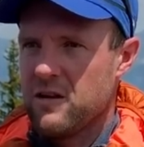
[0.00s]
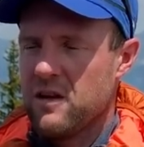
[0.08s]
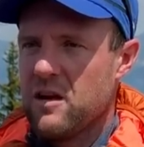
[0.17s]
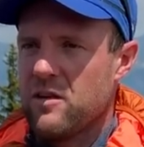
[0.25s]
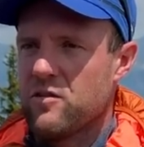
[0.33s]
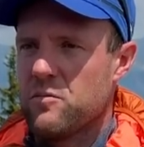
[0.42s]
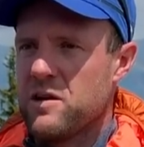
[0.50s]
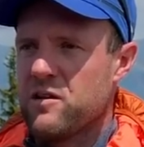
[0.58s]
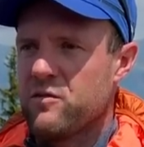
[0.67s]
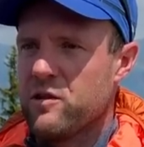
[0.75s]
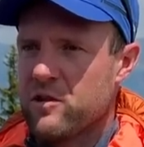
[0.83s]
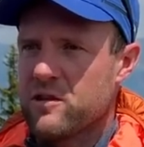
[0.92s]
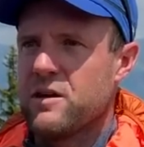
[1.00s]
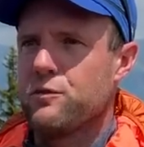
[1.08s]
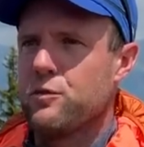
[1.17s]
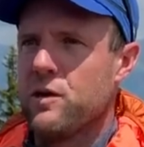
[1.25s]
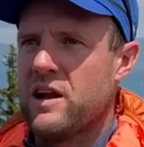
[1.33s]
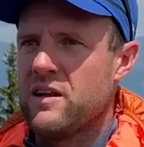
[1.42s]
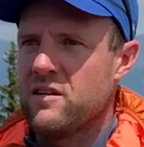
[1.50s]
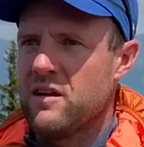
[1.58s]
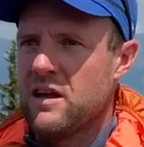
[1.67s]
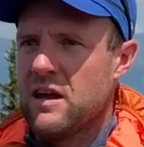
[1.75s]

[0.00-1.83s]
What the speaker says: Yeah. So it means we not have to land.